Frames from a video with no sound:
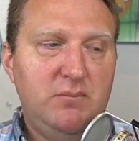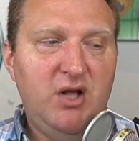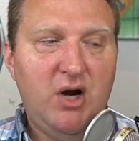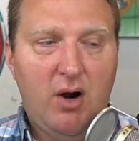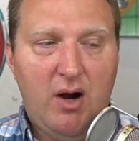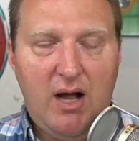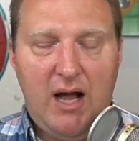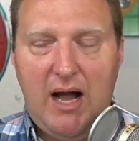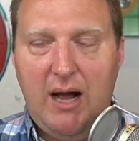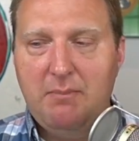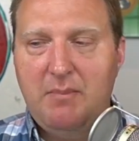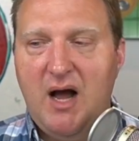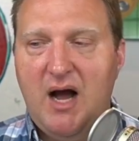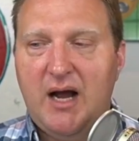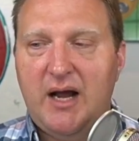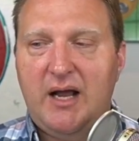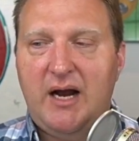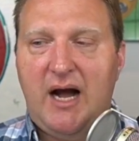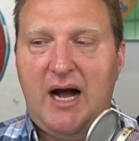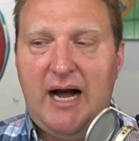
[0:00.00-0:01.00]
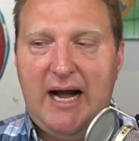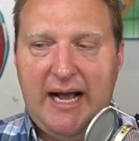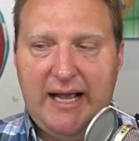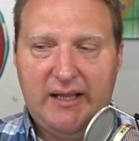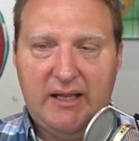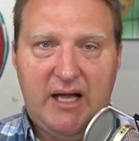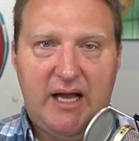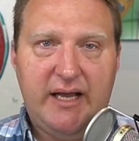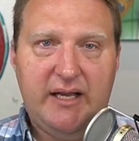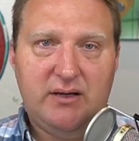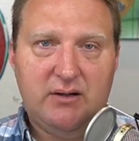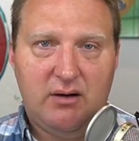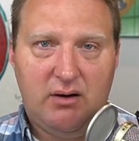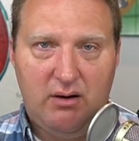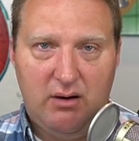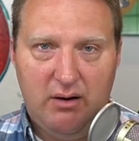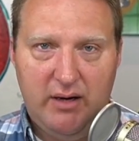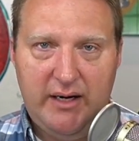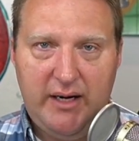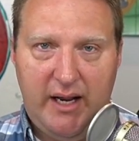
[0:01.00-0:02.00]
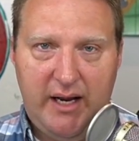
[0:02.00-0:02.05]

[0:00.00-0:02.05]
you know, I'm not going to highlight her